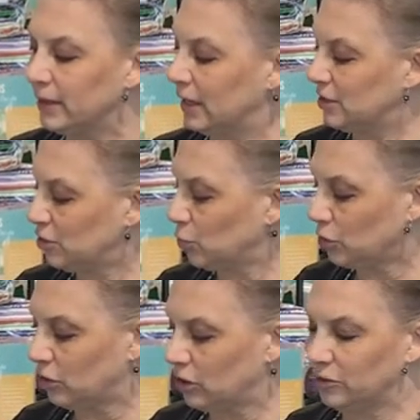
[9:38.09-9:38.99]
and
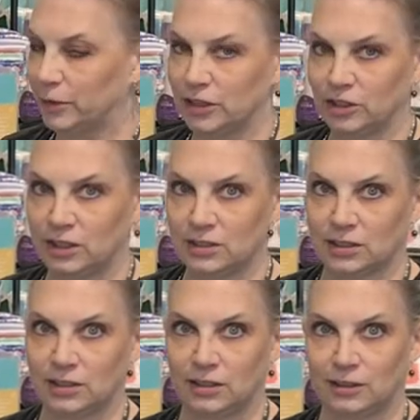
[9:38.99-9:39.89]
store all of my goodies
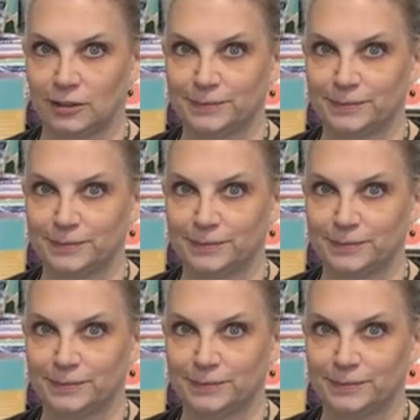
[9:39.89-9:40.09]
in here.